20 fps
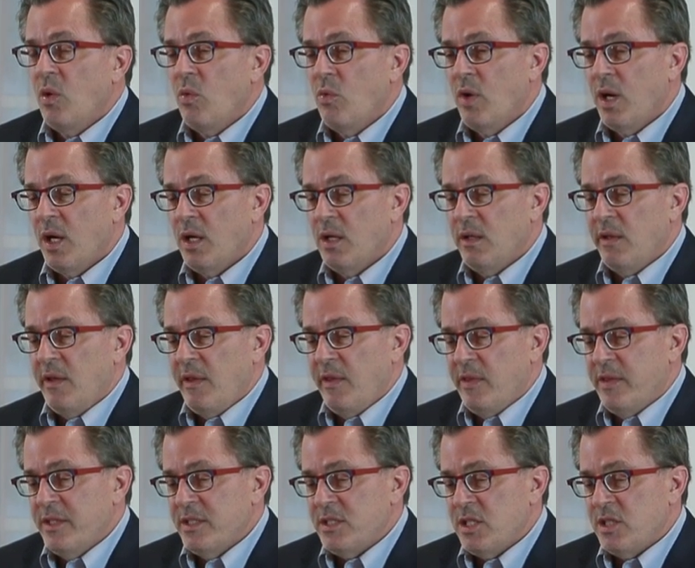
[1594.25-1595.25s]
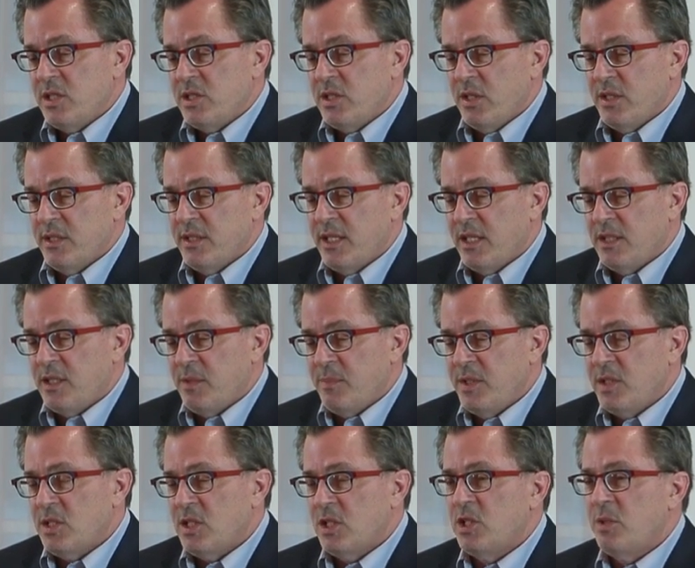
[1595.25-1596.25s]
Well, this has turned out to
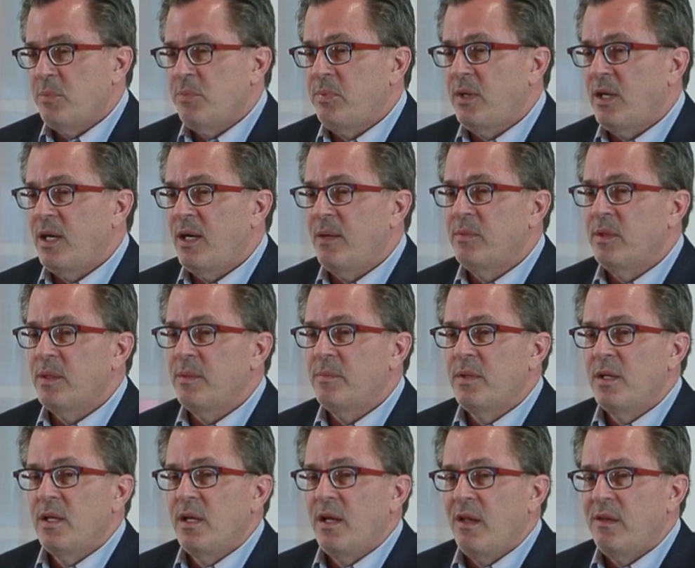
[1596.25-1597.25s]
be such a problem